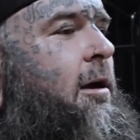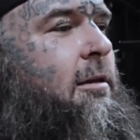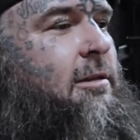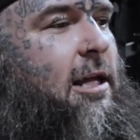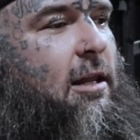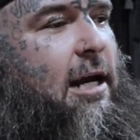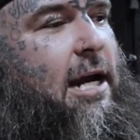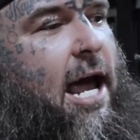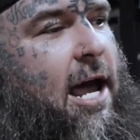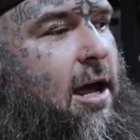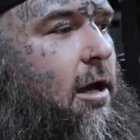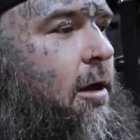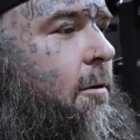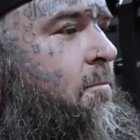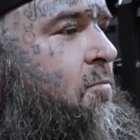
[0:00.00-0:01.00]
they're like,
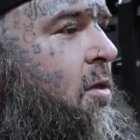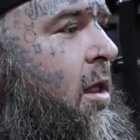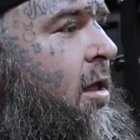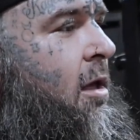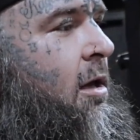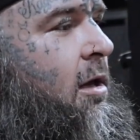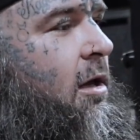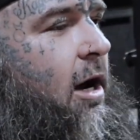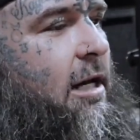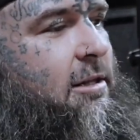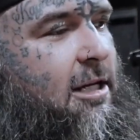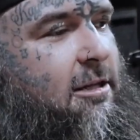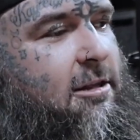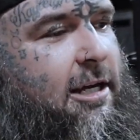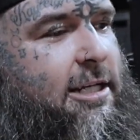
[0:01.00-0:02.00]
hey, I
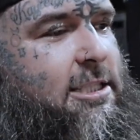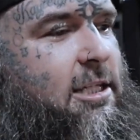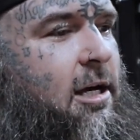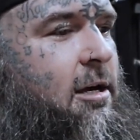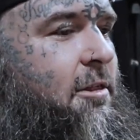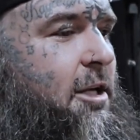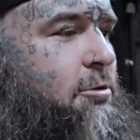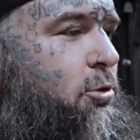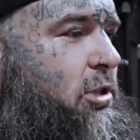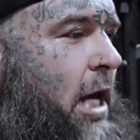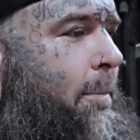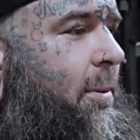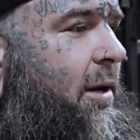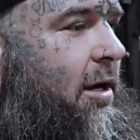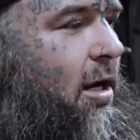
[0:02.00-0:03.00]
did this was
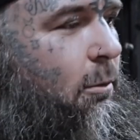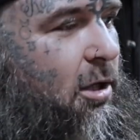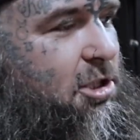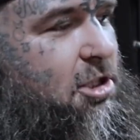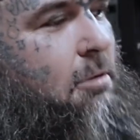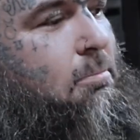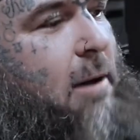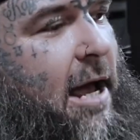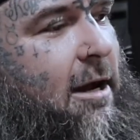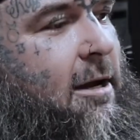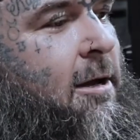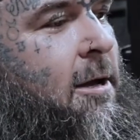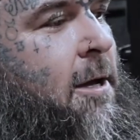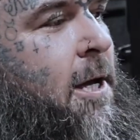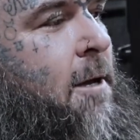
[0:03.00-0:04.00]
happening, I watched it back,
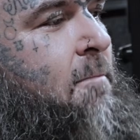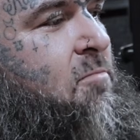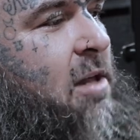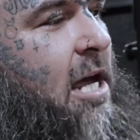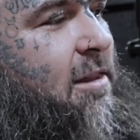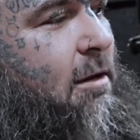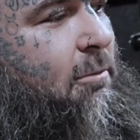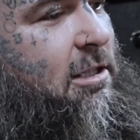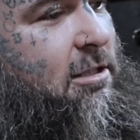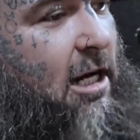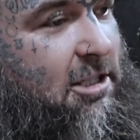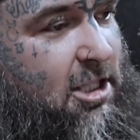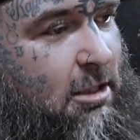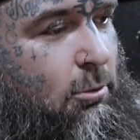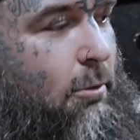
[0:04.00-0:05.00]
and then I
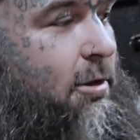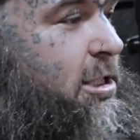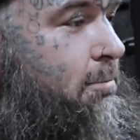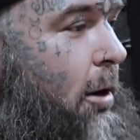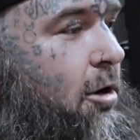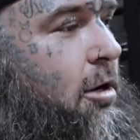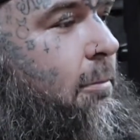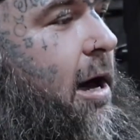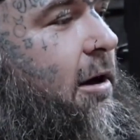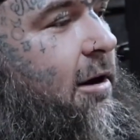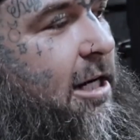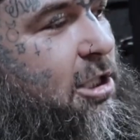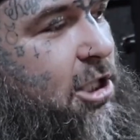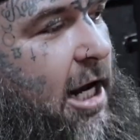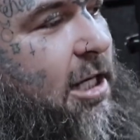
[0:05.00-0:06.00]
did what we spoke about,
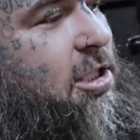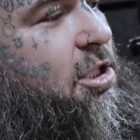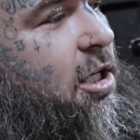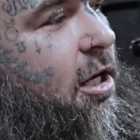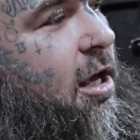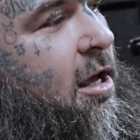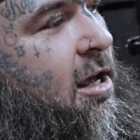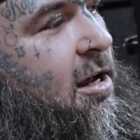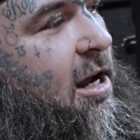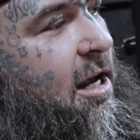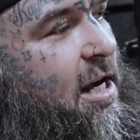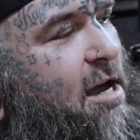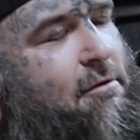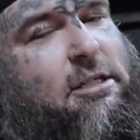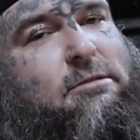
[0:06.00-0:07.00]
I changed it, and
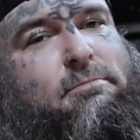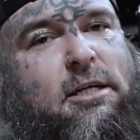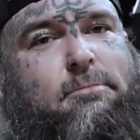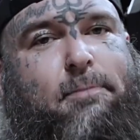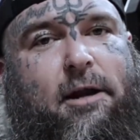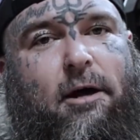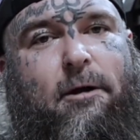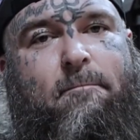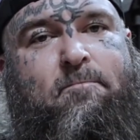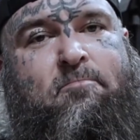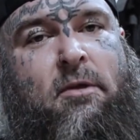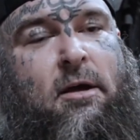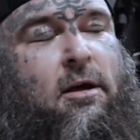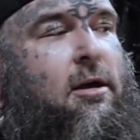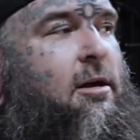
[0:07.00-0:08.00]
now it's much better.
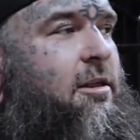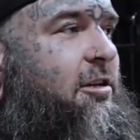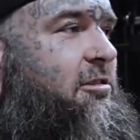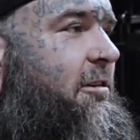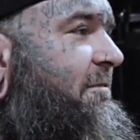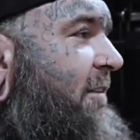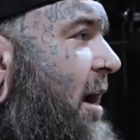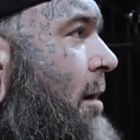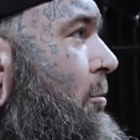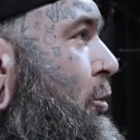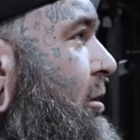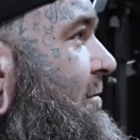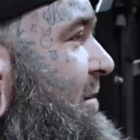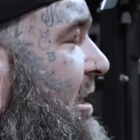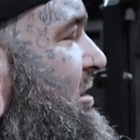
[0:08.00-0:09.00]
There's a far more
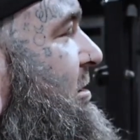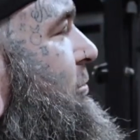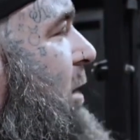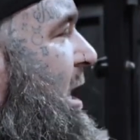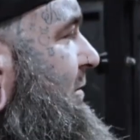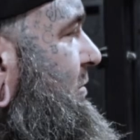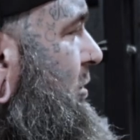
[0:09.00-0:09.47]
effective way of